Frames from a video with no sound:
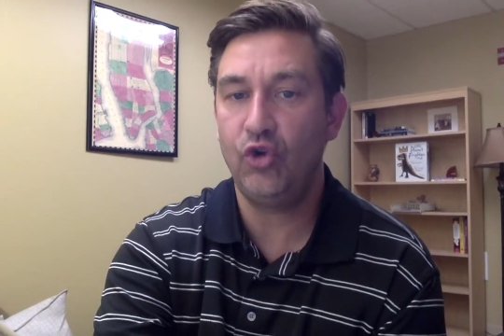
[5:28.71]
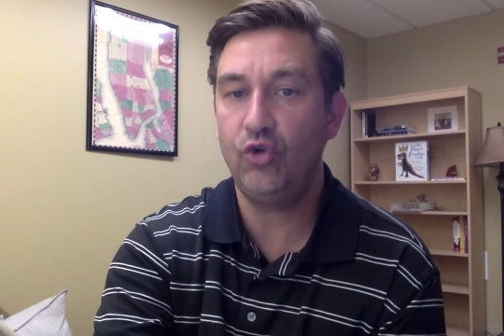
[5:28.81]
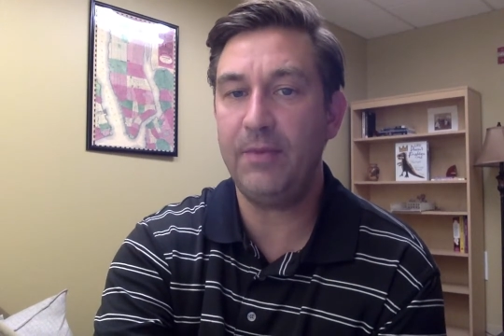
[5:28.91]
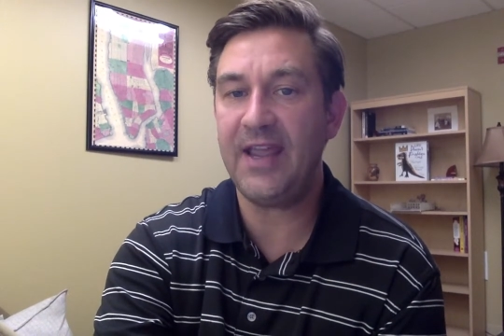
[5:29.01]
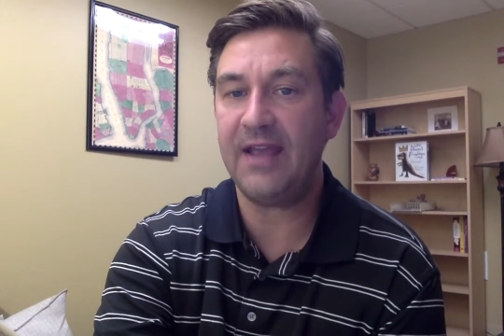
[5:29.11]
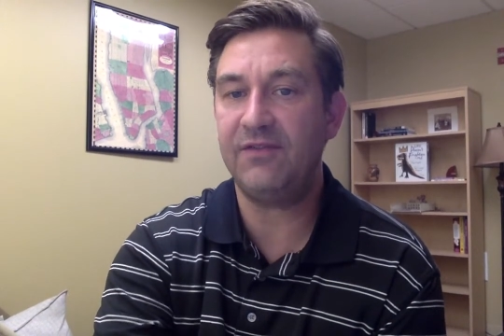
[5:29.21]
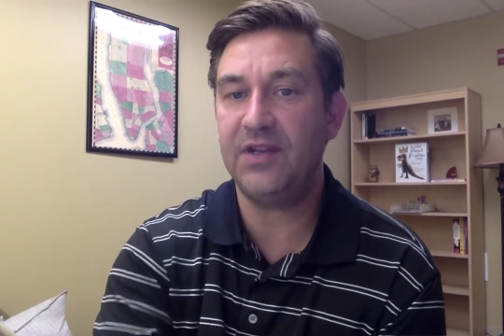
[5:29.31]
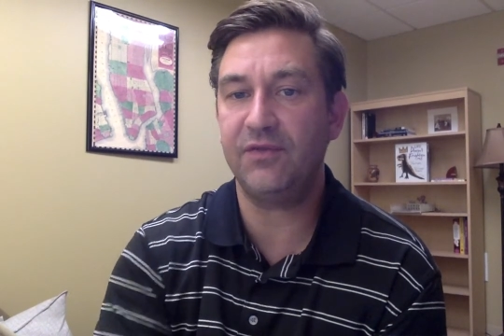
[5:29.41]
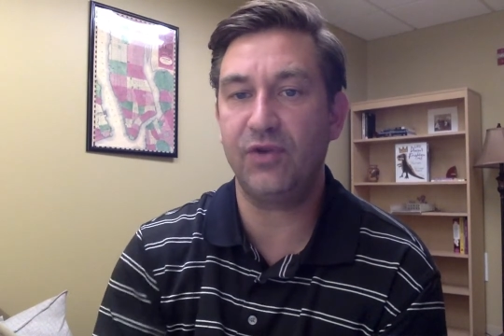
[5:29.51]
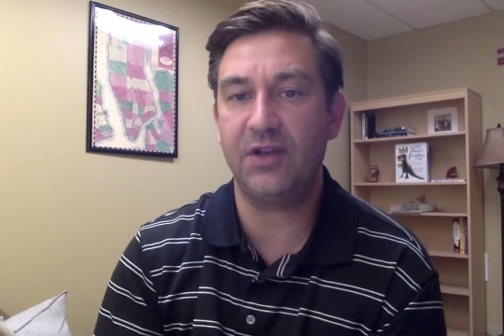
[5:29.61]
who may have
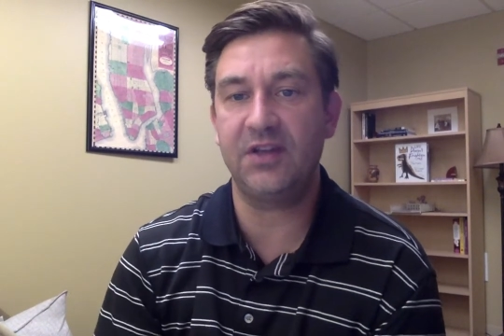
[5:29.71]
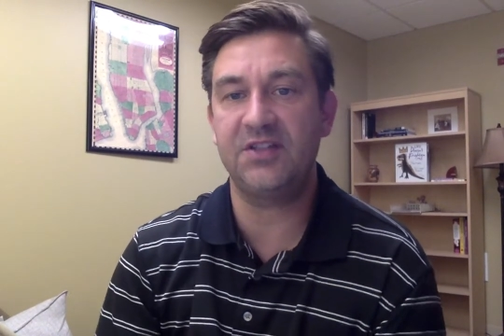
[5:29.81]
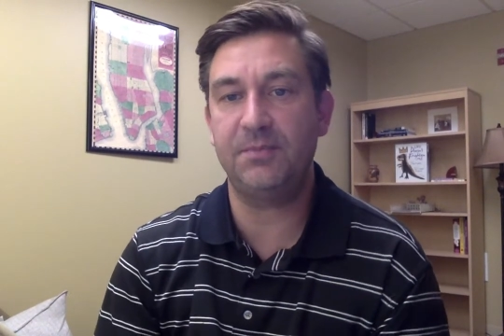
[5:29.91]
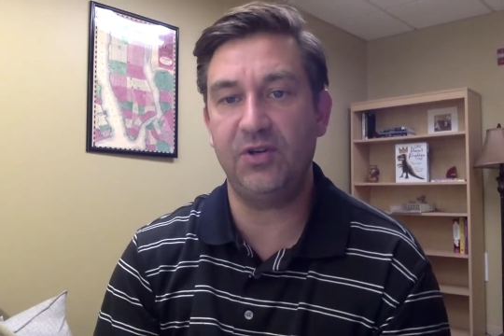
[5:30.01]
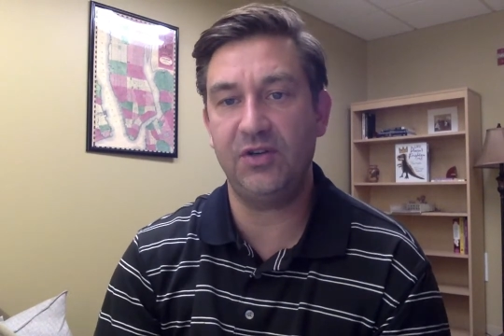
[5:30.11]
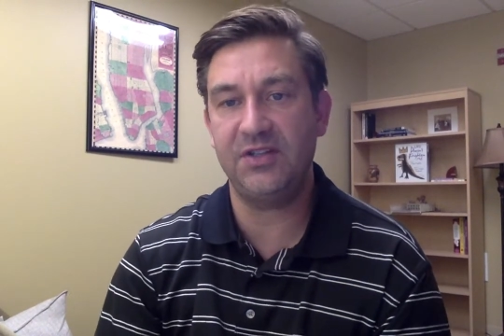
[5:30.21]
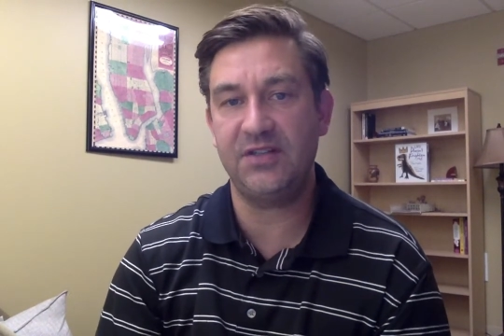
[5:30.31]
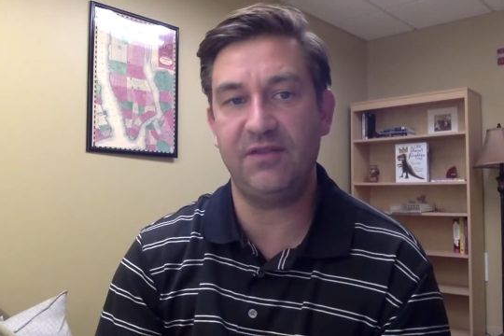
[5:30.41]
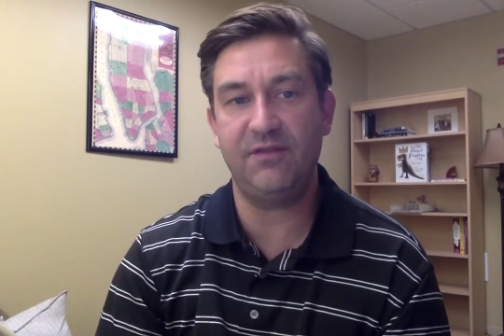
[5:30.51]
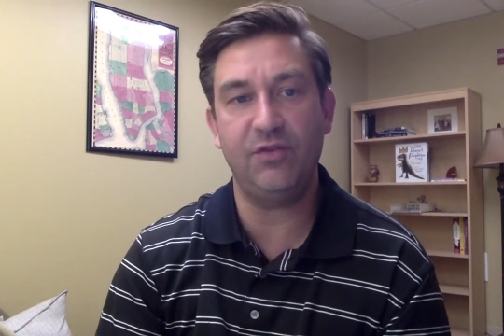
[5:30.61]
differing
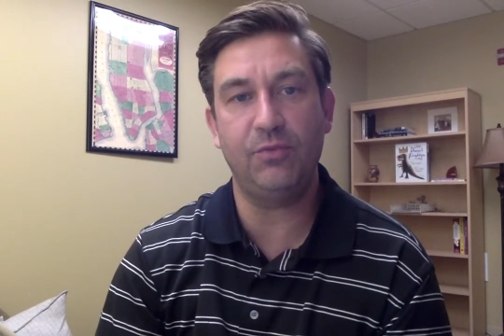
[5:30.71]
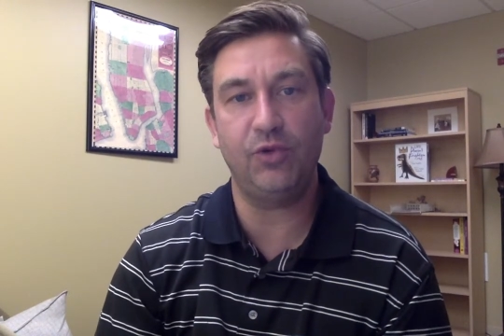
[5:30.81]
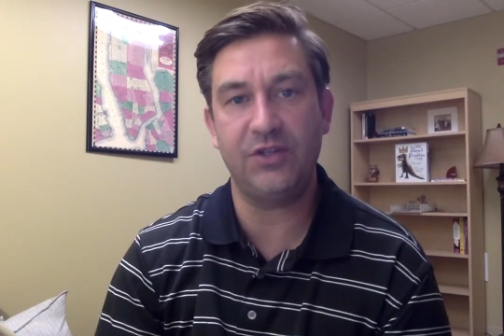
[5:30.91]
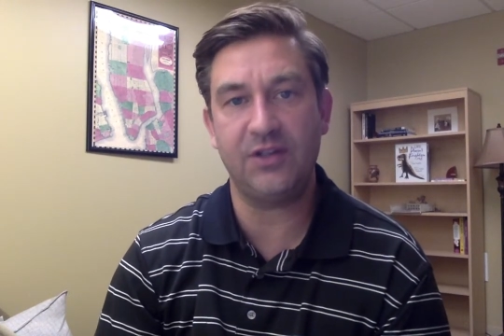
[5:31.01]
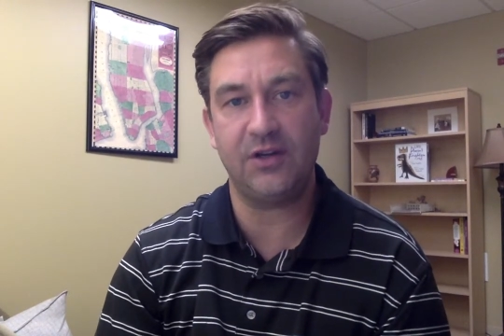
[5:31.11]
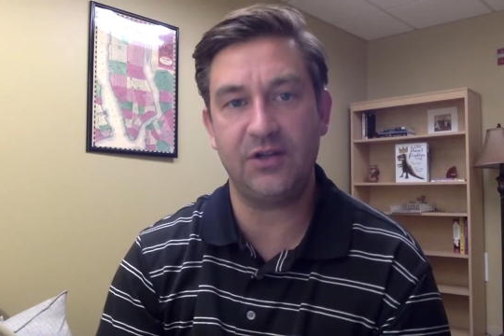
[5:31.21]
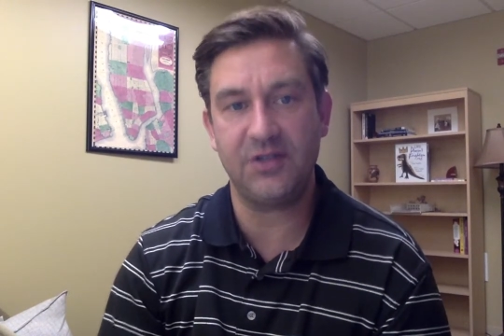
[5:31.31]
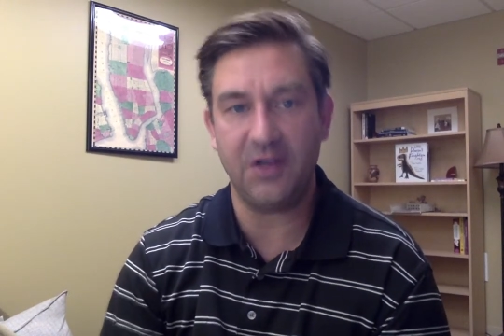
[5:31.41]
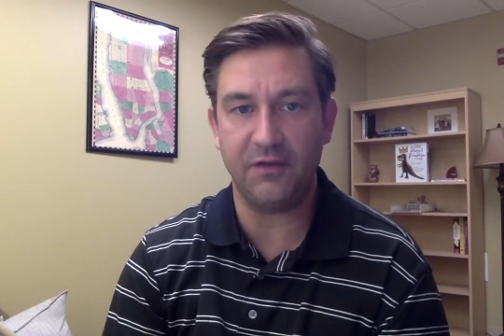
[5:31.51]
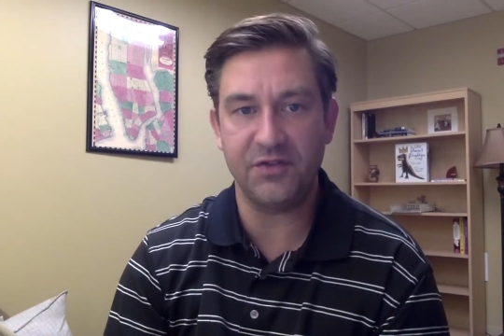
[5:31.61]
experiences and viewpoints than
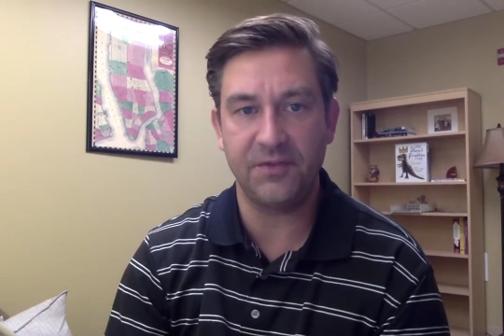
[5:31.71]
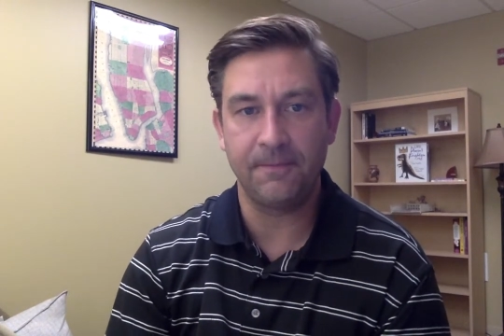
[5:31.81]
ourselves.